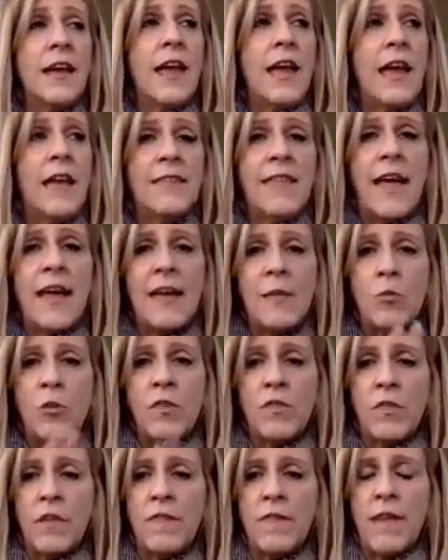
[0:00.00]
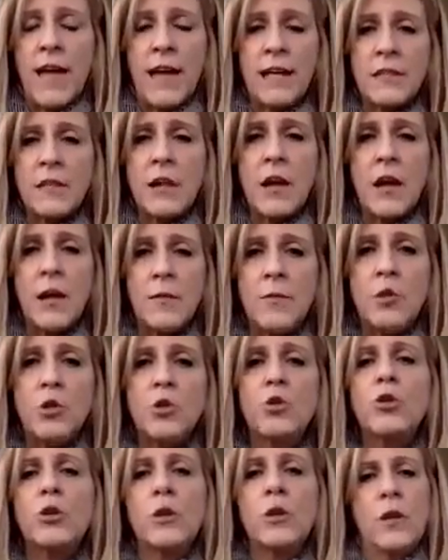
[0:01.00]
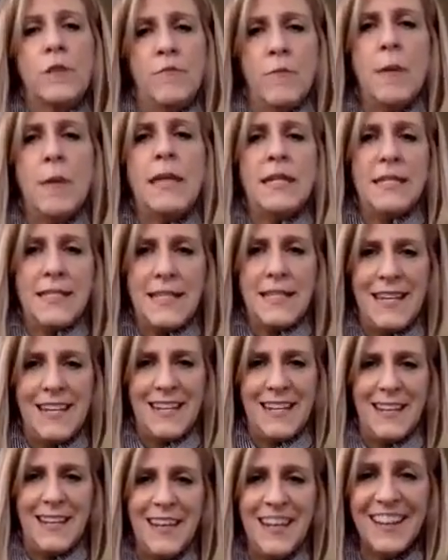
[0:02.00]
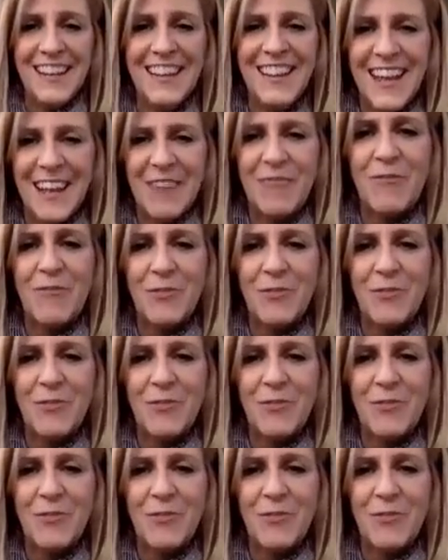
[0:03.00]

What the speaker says: And that within that time you could have meditated, like for